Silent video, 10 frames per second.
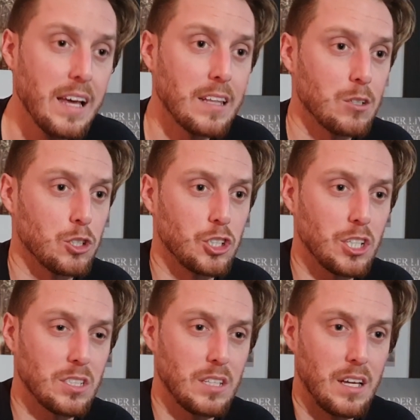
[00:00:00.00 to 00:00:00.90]
There's
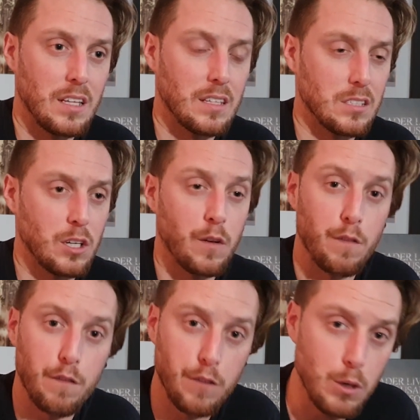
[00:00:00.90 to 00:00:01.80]
just this
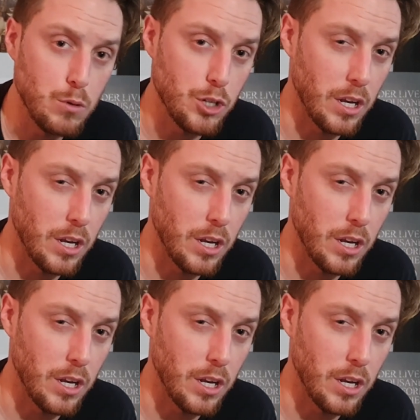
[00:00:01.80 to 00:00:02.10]
confusion,